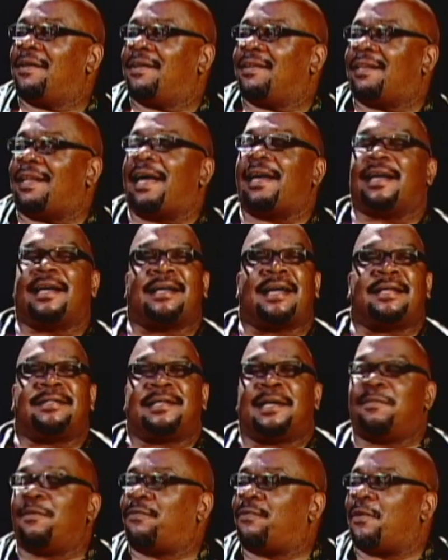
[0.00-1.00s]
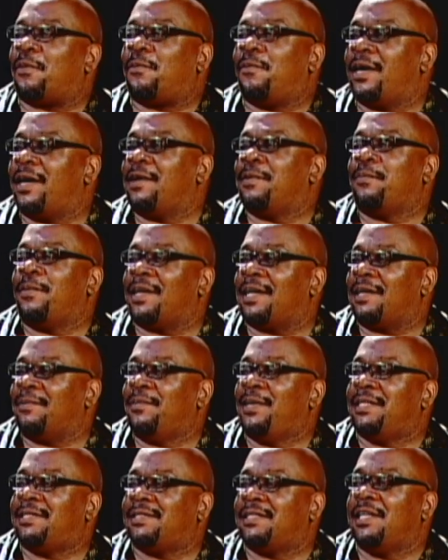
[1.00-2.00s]
like I said before, where can
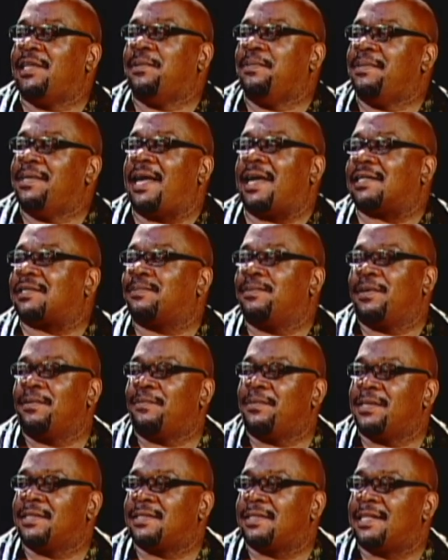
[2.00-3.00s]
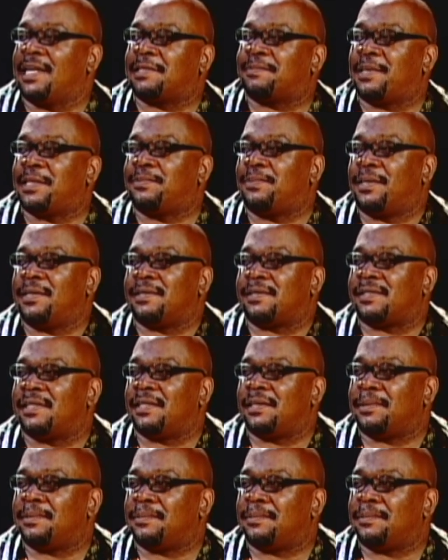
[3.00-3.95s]
we see you next? Where's the next place we're going to see you?